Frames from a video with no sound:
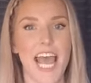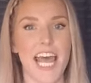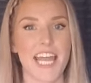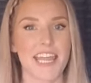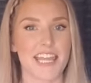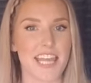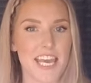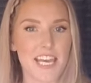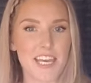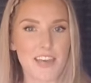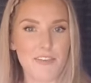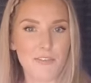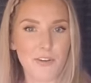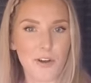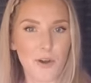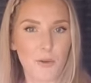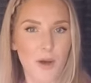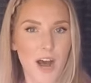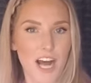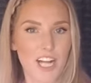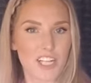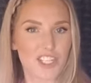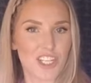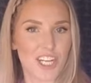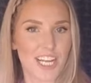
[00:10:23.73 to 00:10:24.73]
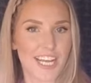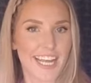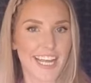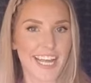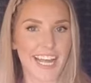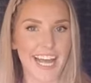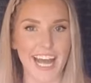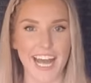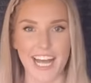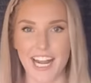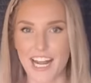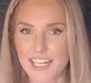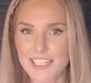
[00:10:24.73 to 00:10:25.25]
Thank you for watching
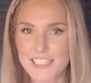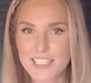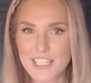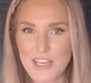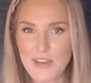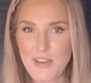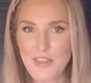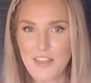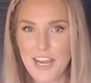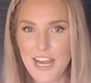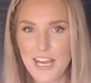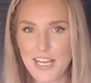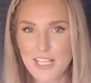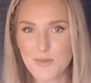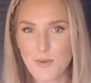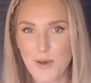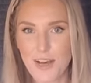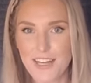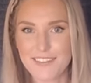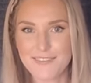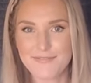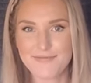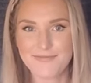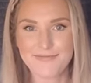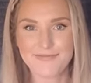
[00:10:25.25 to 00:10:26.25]
and I'll see you in the next one.